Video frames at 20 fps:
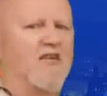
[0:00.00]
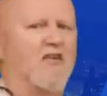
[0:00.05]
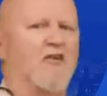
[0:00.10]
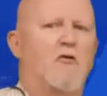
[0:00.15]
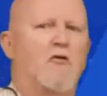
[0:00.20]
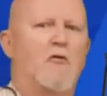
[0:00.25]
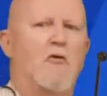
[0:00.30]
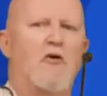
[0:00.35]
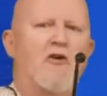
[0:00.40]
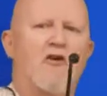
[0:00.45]

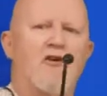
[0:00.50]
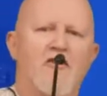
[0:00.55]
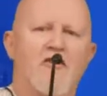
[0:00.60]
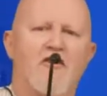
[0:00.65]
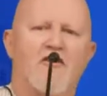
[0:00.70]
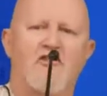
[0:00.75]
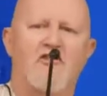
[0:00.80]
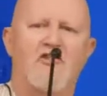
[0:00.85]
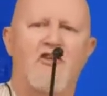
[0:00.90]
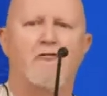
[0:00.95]
Good morning,
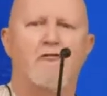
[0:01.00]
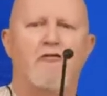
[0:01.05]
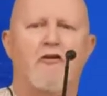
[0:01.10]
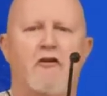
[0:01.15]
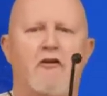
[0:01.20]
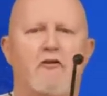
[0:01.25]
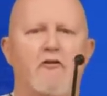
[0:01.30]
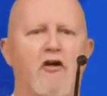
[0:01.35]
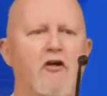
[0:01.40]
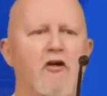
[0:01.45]
Jeff
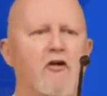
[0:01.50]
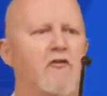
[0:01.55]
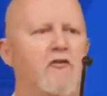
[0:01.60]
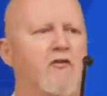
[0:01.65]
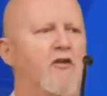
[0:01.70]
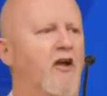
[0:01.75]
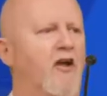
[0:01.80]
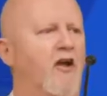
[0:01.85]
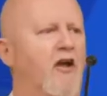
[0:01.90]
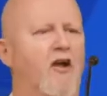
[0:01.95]

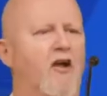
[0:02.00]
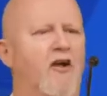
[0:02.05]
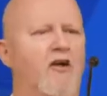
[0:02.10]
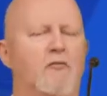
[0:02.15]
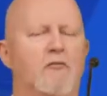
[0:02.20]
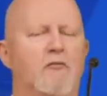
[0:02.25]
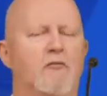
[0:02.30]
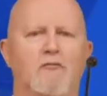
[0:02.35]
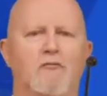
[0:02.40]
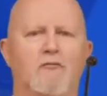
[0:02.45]
Caron.
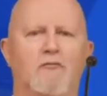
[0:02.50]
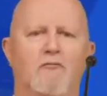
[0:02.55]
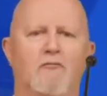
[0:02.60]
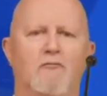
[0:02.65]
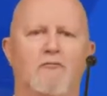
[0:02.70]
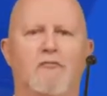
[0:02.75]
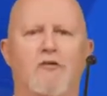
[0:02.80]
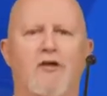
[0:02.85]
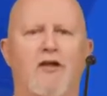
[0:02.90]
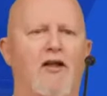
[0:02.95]

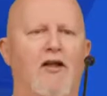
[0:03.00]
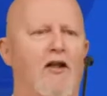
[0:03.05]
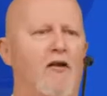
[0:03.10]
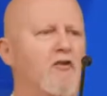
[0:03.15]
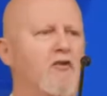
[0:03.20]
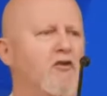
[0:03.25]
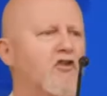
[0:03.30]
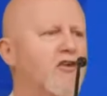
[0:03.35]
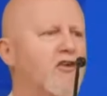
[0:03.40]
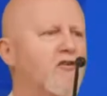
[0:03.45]
Well, I'll have
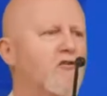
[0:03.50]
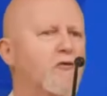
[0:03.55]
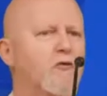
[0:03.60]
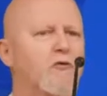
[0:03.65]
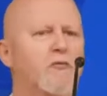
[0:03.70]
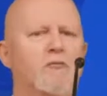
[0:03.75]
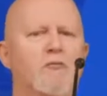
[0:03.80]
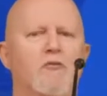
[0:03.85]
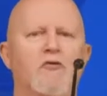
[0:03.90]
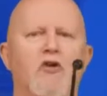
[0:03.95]
a chance
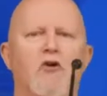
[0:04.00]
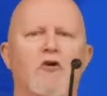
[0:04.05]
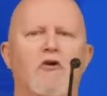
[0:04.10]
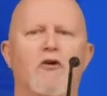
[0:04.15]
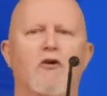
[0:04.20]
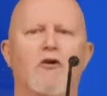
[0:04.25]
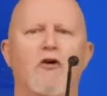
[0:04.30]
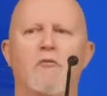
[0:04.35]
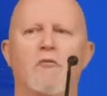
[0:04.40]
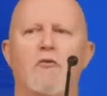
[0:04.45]
to talk a
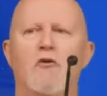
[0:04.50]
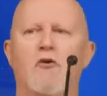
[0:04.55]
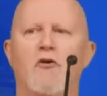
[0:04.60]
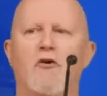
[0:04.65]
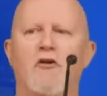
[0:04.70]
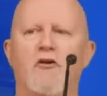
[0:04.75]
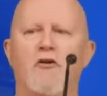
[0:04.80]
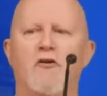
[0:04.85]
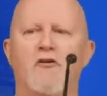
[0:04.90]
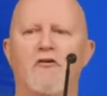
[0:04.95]
lot more
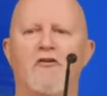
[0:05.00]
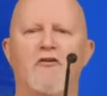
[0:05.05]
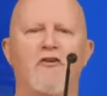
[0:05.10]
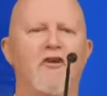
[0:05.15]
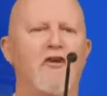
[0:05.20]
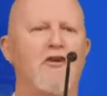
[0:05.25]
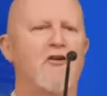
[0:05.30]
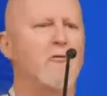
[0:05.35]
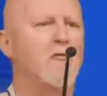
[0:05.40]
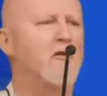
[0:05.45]
in
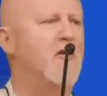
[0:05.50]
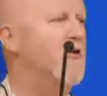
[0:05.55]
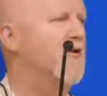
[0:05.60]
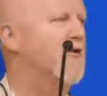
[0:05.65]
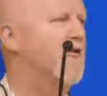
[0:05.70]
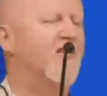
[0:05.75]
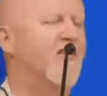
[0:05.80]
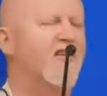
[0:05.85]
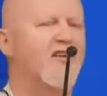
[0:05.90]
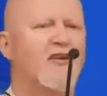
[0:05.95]
a minute,
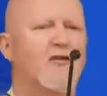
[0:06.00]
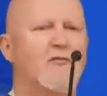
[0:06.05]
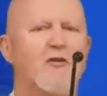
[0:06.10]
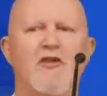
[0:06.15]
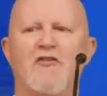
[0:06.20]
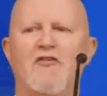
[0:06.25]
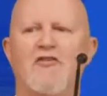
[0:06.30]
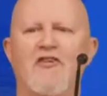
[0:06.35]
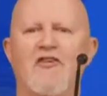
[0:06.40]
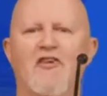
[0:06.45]
but
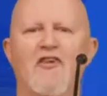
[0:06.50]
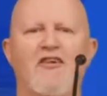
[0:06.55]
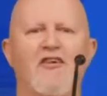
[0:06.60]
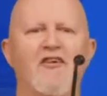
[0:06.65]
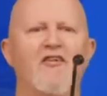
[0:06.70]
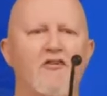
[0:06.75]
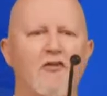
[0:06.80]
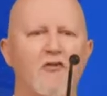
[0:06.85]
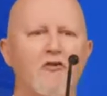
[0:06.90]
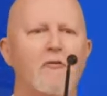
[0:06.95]
it's
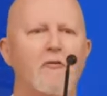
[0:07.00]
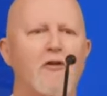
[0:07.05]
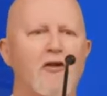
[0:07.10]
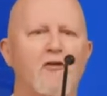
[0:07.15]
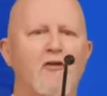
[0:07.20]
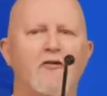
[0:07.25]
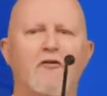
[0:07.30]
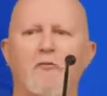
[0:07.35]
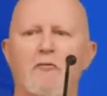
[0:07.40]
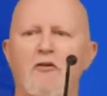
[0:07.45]
good to be
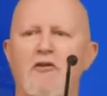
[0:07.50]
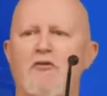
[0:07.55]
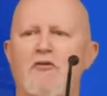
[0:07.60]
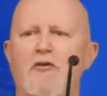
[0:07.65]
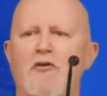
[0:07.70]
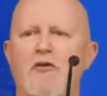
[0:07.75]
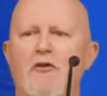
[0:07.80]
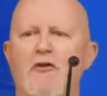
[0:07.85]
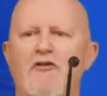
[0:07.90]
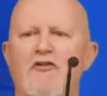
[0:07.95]
here and meet you
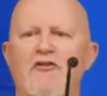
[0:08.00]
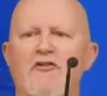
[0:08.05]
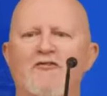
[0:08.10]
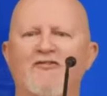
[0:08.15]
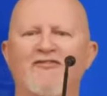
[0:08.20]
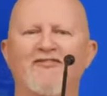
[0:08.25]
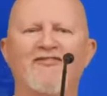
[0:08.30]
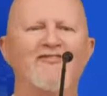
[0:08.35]
in person.